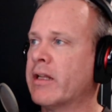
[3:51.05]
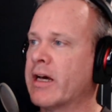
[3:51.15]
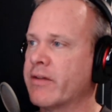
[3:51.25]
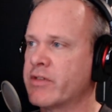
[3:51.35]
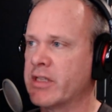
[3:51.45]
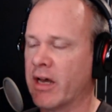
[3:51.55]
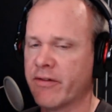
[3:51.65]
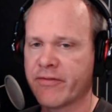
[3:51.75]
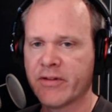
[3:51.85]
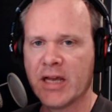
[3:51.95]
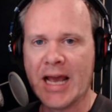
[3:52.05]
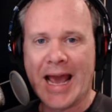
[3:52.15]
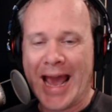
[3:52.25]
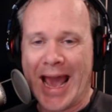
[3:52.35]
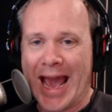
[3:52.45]
lot of stuff,
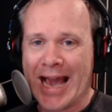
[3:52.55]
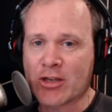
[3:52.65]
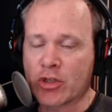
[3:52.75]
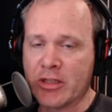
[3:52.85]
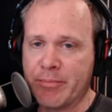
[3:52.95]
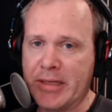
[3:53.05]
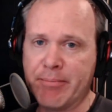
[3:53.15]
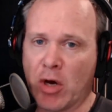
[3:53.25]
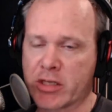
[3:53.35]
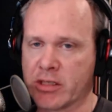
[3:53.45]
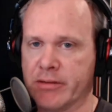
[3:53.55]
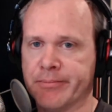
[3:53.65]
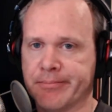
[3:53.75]
actually beat Boston.